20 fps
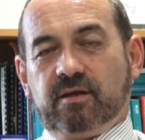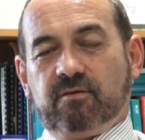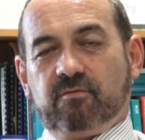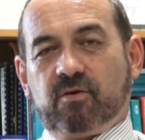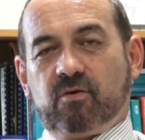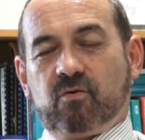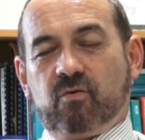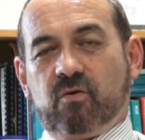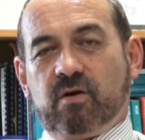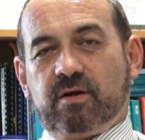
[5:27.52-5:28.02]
are
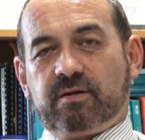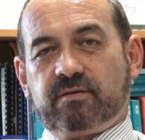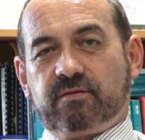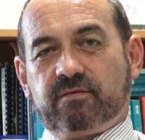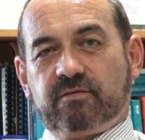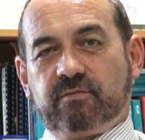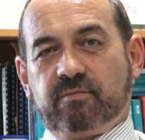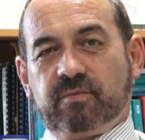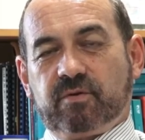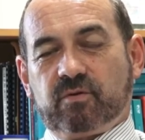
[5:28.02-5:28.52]
required to
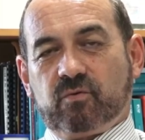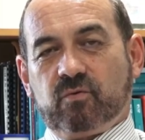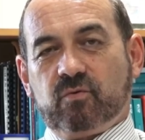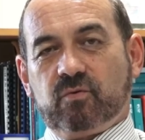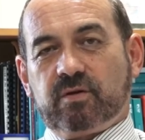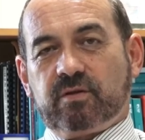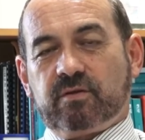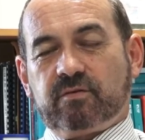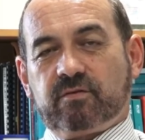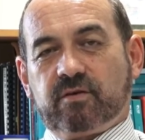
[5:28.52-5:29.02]
submit
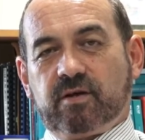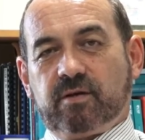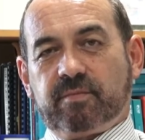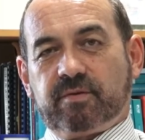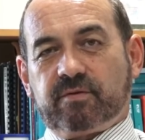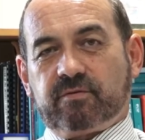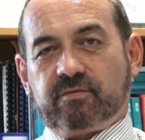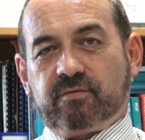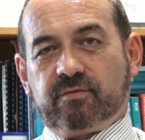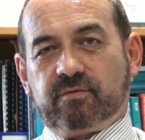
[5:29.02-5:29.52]
all their
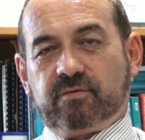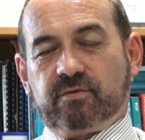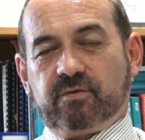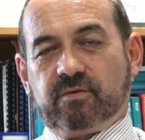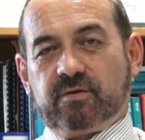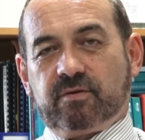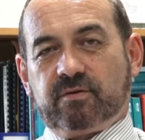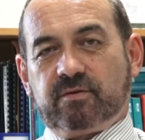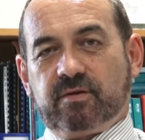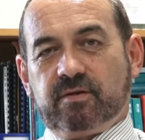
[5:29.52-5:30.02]
assignments through
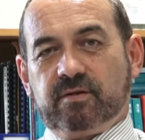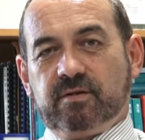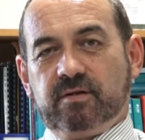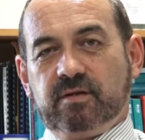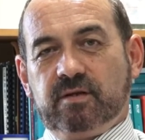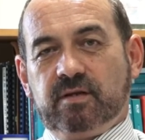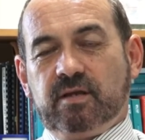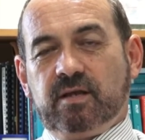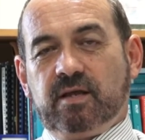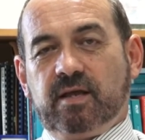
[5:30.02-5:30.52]
Turnitin.
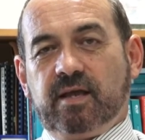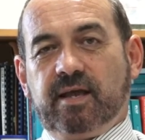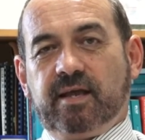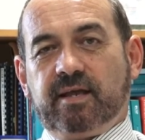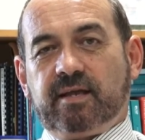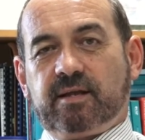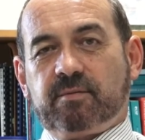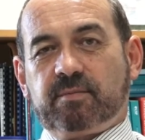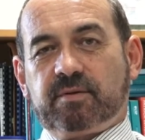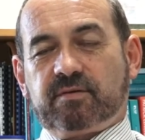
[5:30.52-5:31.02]

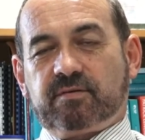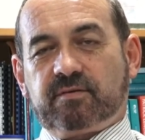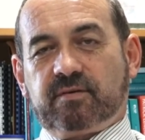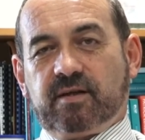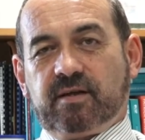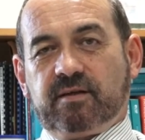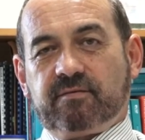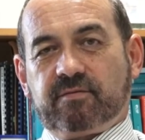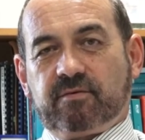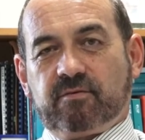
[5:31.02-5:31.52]
Academic
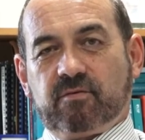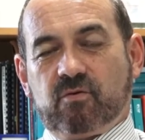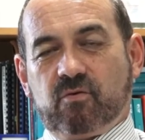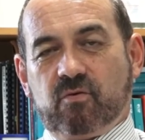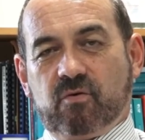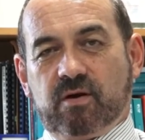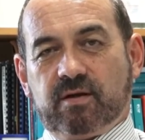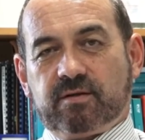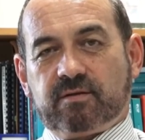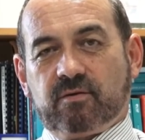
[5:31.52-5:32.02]
staff are
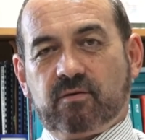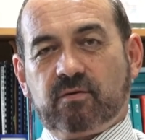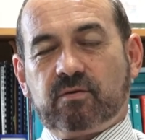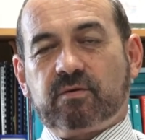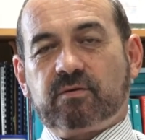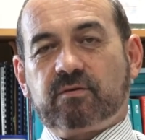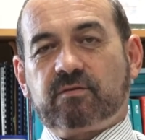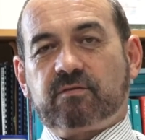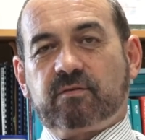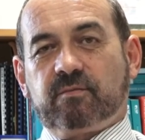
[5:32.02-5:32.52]
required to
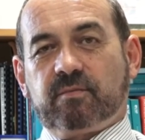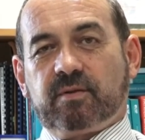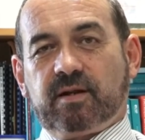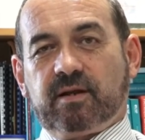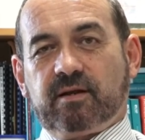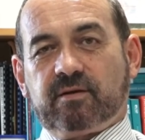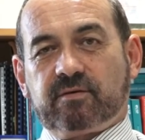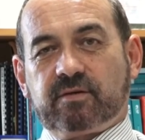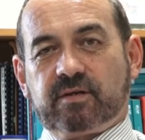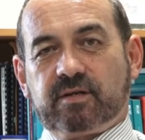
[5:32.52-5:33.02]
look at the
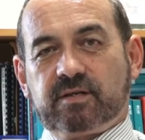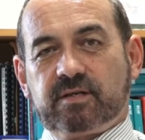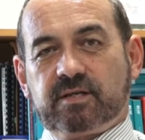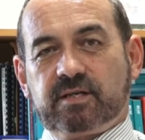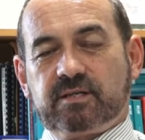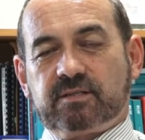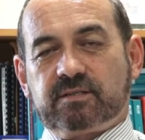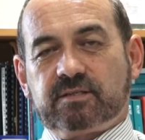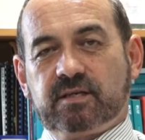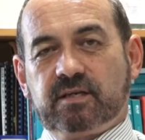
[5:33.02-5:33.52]
similarity
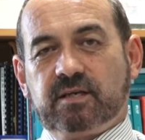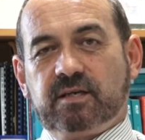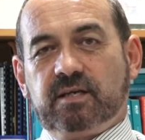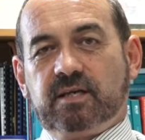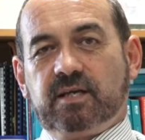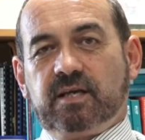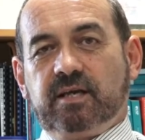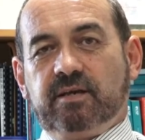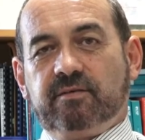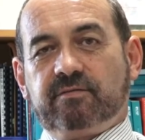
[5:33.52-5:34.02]
index.
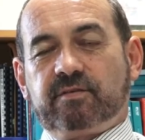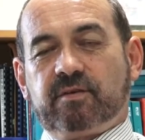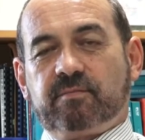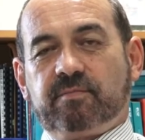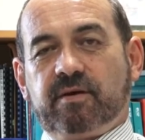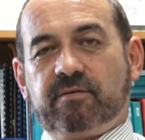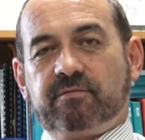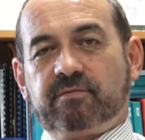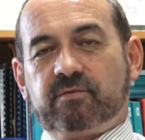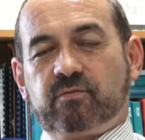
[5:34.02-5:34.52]
If it's
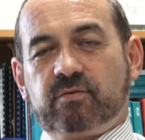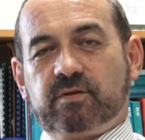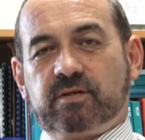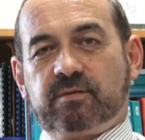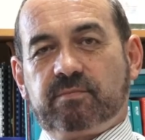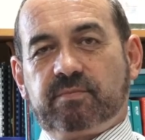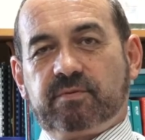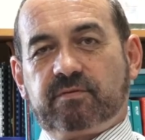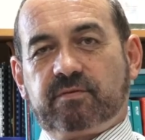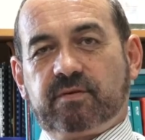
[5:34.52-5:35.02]
above
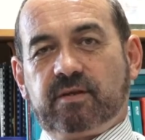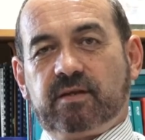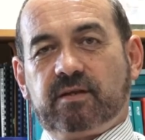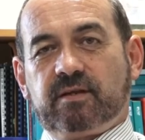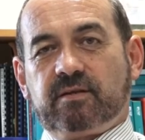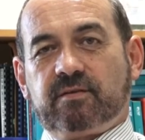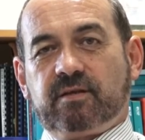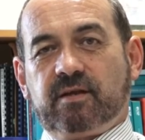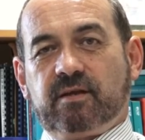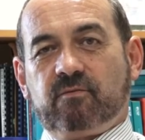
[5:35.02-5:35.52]

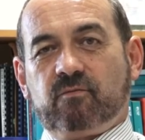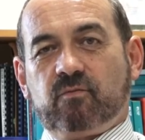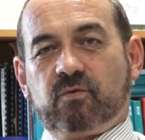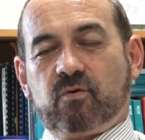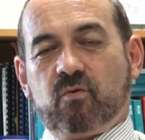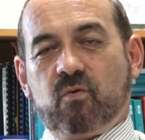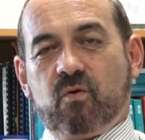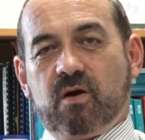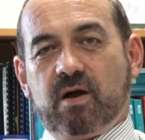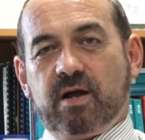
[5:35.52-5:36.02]
20%, they are
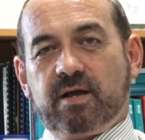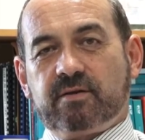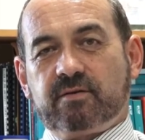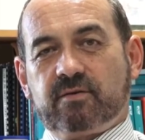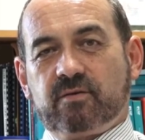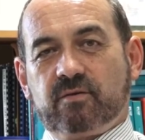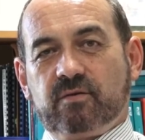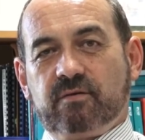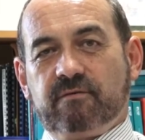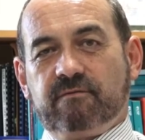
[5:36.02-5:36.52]
required
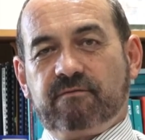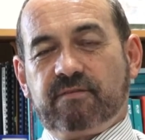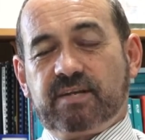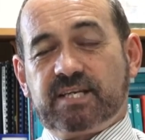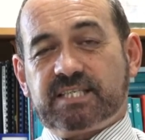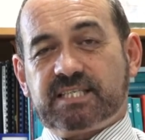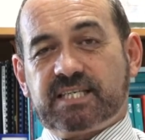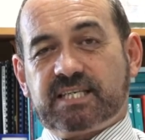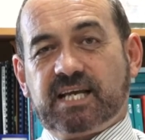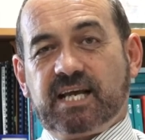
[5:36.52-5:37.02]
to
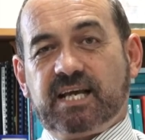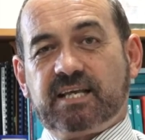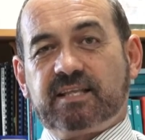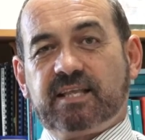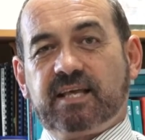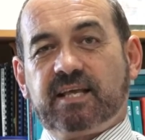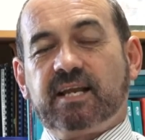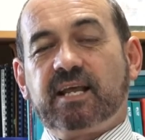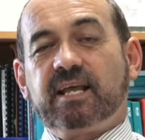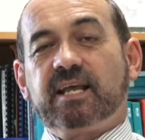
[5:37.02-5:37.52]
investigate
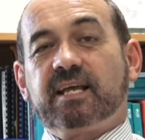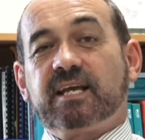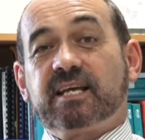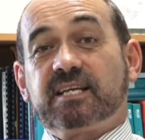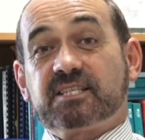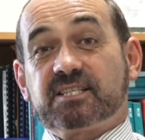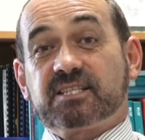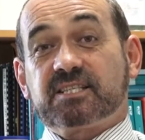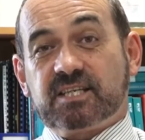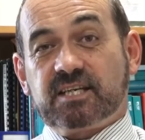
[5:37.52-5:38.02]
that
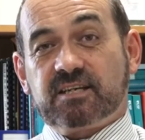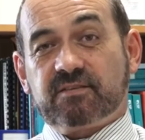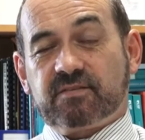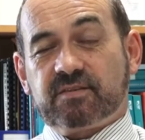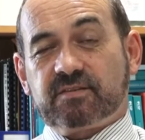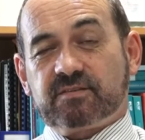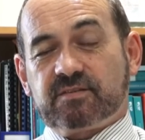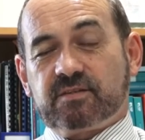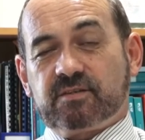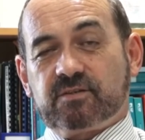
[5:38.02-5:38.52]
and see if
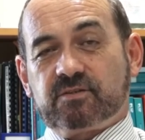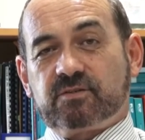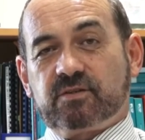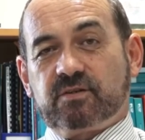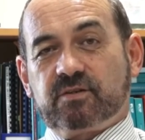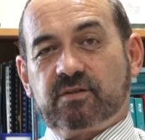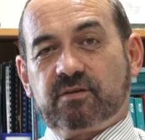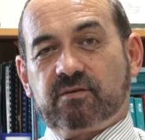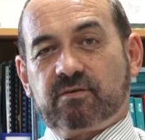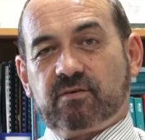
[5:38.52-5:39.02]
there's an issue
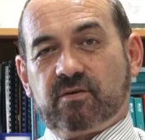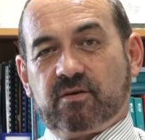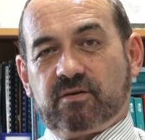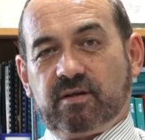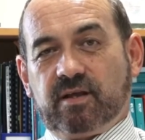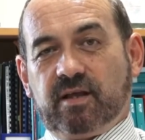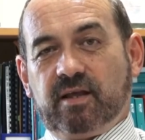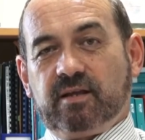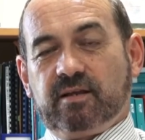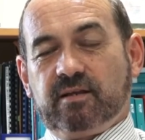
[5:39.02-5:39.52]
there or not.
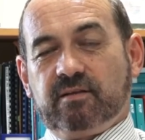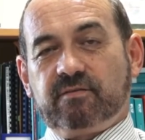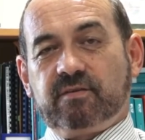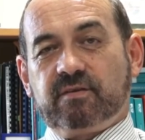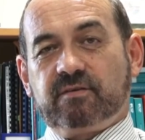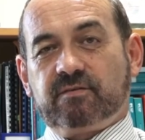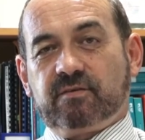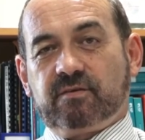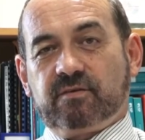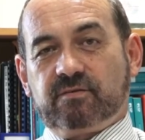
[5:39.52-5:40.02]
And if
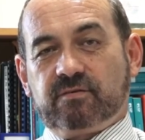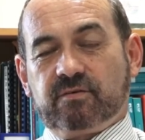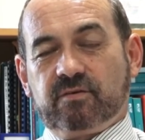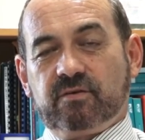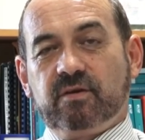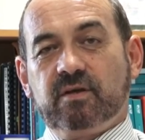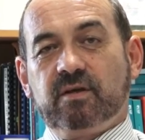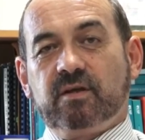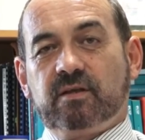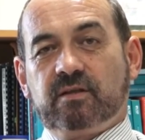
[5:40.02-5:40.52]
there's an issue,